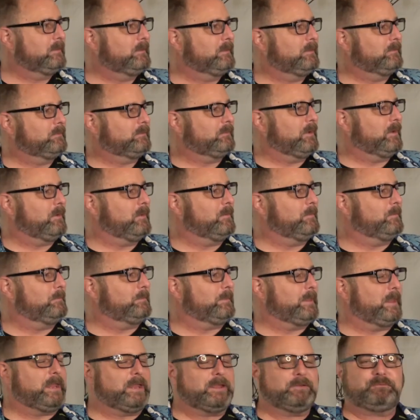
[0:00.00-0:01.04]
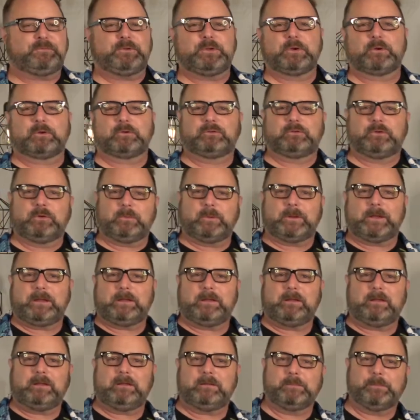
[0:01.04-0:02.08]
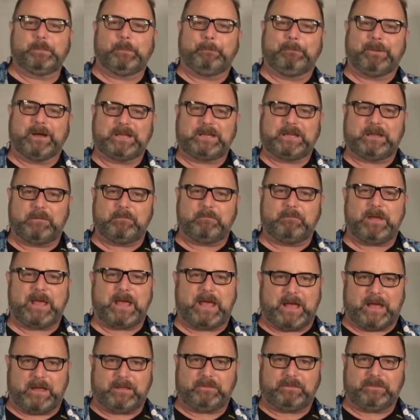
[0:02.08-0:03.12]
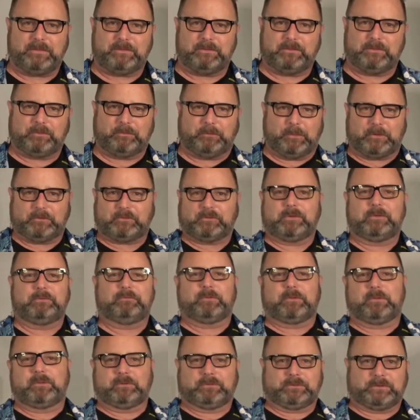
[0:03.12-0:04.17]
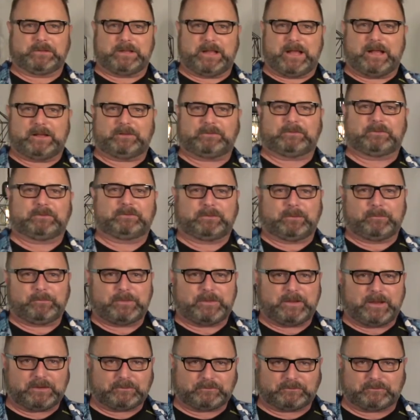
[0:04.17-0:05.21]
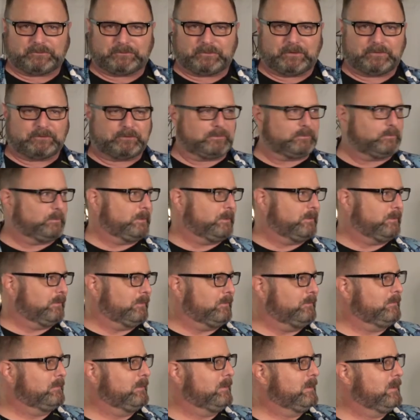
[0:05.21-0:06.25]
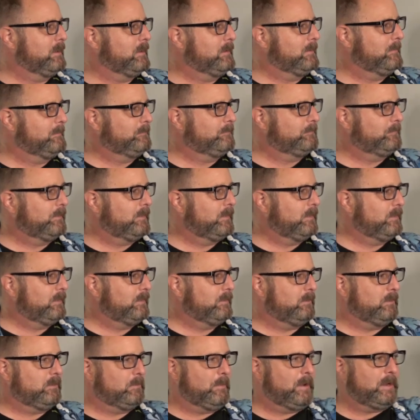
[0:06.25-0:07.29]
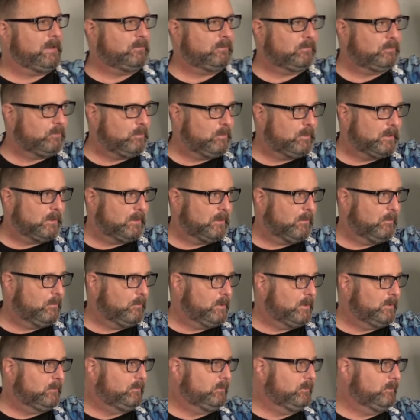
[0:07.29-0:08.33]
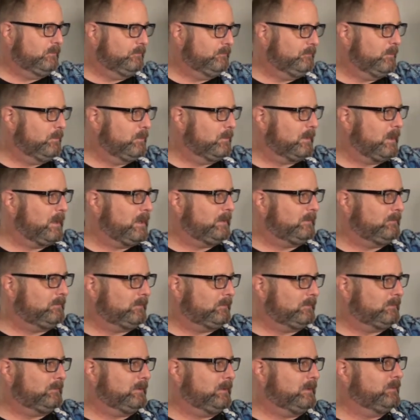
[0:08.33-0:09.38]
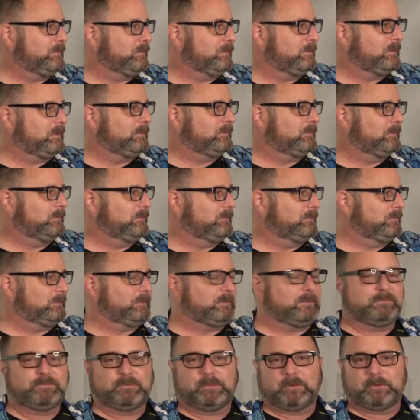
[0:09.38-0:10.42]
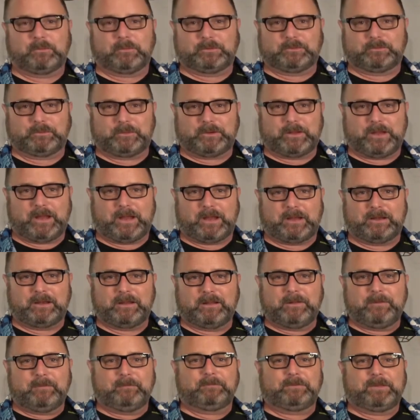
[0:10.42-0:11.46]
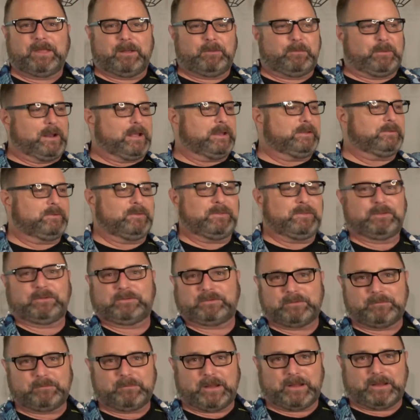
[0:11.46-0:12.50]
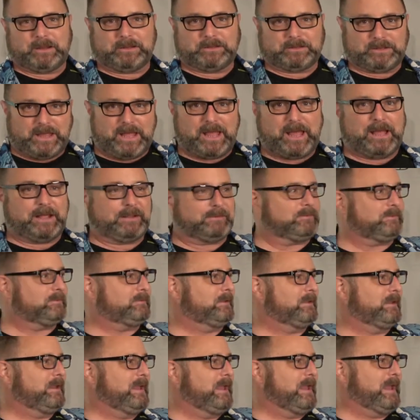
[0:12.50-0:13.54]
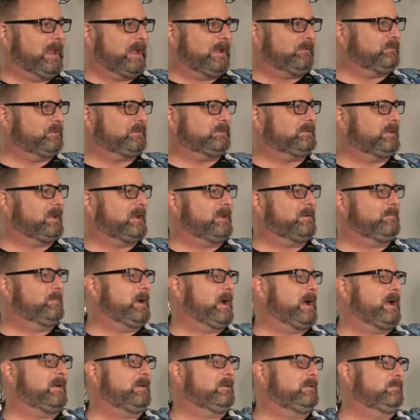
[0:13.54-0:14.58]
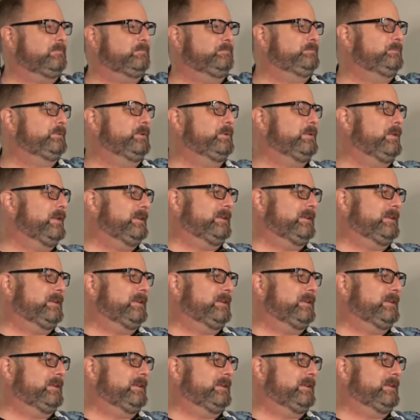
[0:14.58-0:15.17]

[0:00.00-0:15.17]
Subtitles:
So if you're doing byte math, especially for this class and some of the exercises we do, you may just want to go 1, 2, 4, 8, 16, 32, 64, 128. And when I do this in my class, half the time I'll do,